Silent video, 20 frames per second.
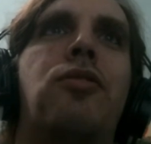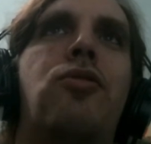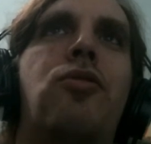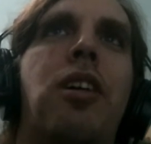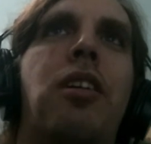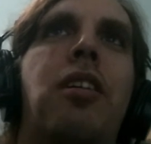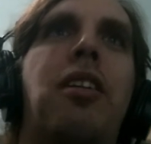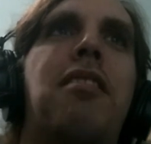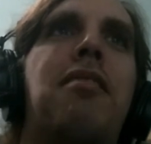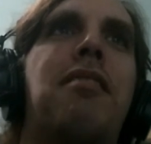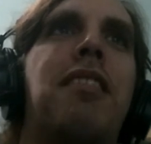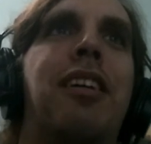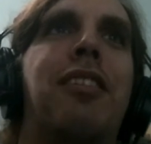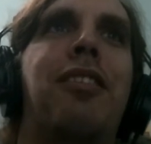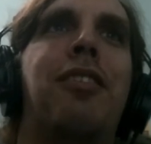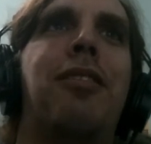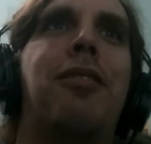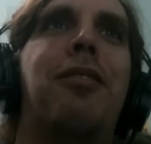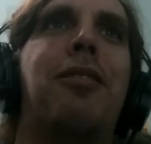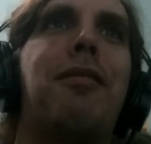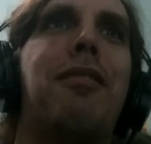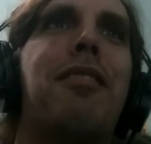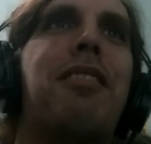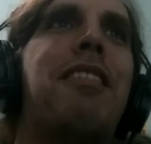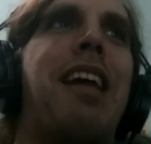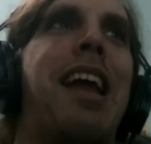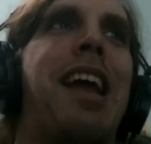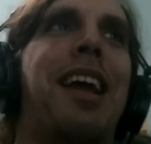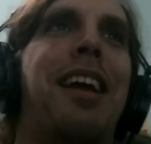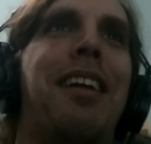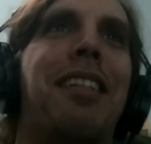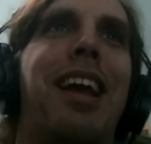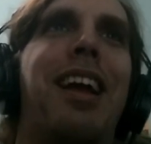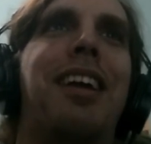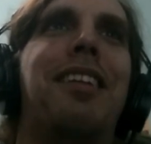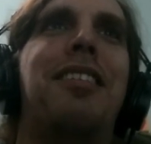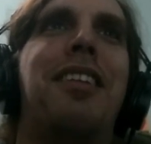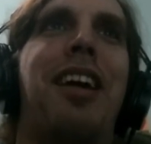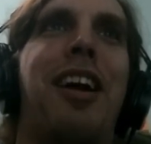drunk singer saying like